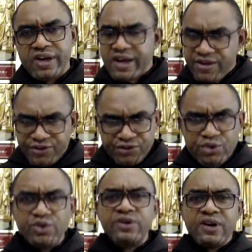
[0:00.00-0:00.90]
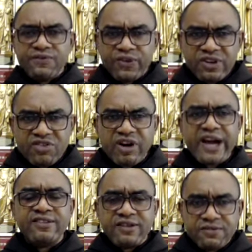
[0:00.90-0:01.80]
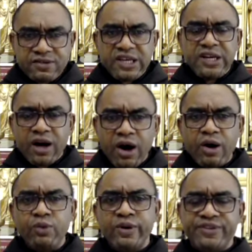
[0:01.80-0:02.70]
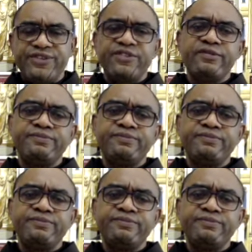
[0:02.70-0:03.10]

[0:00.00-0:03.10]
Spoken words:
He stood for the right thing always.